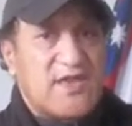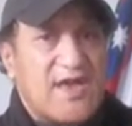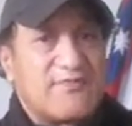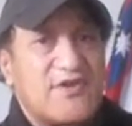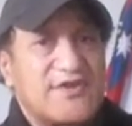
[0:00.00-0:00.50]

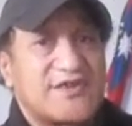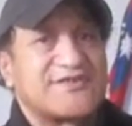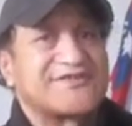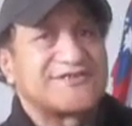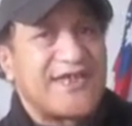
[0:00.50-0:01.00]
I'm going to
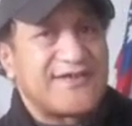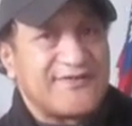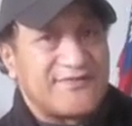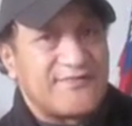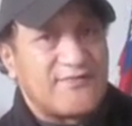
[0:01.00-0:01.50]
sack
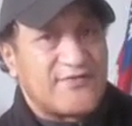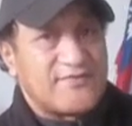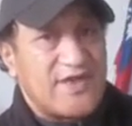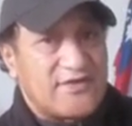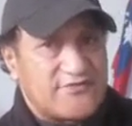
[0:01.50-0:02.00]
her
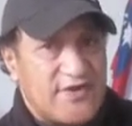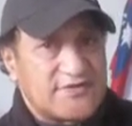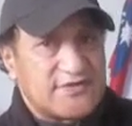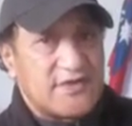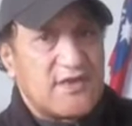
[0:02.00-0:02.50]
from our
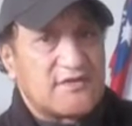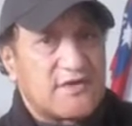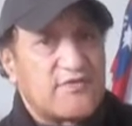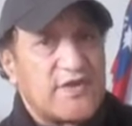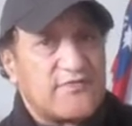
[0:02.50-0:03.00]
trust,
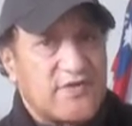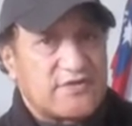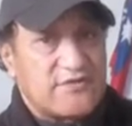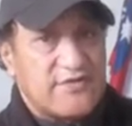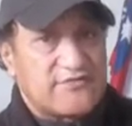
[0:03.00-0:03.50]
the Queen
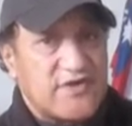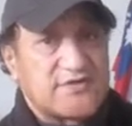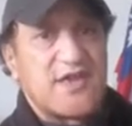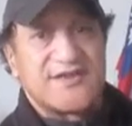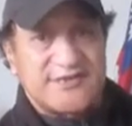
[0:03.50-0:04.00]
Victoria
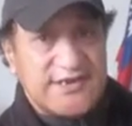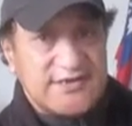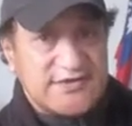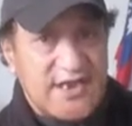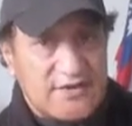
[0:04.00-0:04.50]
Trust,
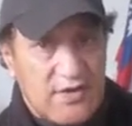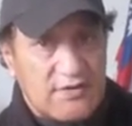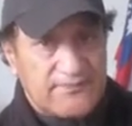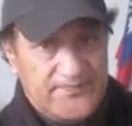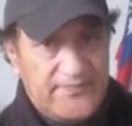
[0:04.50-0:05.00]
seized that
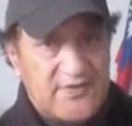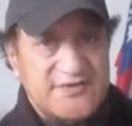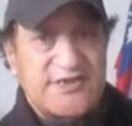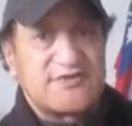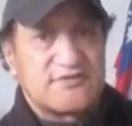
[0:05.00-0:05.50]
lot,
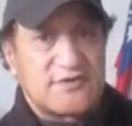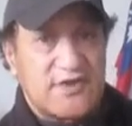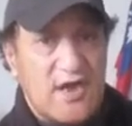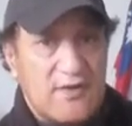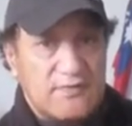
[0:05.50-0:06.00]
seized all the
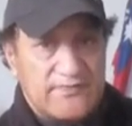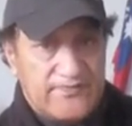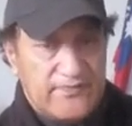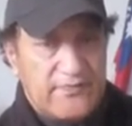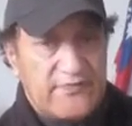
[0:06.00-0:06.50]
gold,
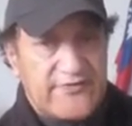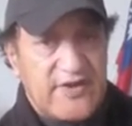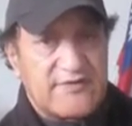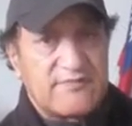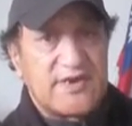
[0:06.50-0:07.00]

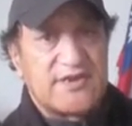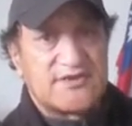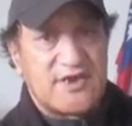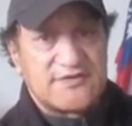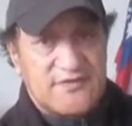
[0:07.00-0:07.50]
300 million
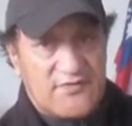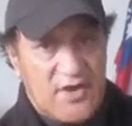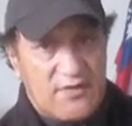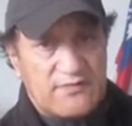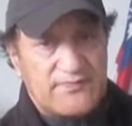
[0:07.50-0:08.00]
tonnes of
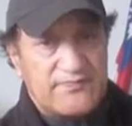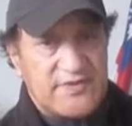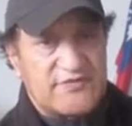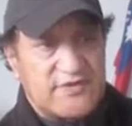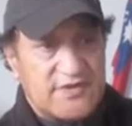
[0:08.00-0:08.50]
gold,
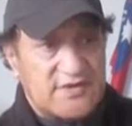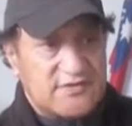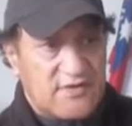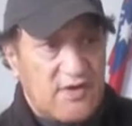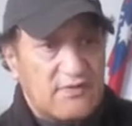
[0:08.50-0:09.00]
metric tonnes
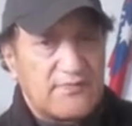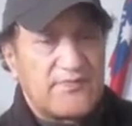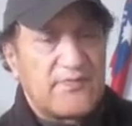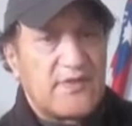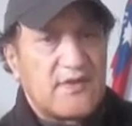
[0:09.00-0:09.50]
of gold,
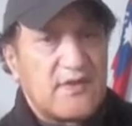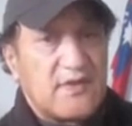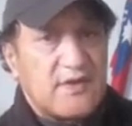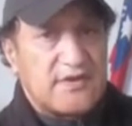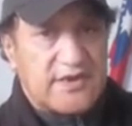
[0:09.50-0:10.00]

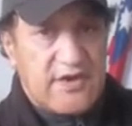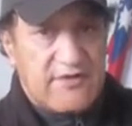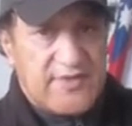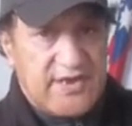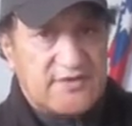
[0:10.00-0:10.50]
in the
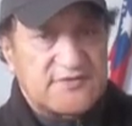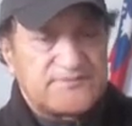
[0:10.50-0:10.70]
Caribbean,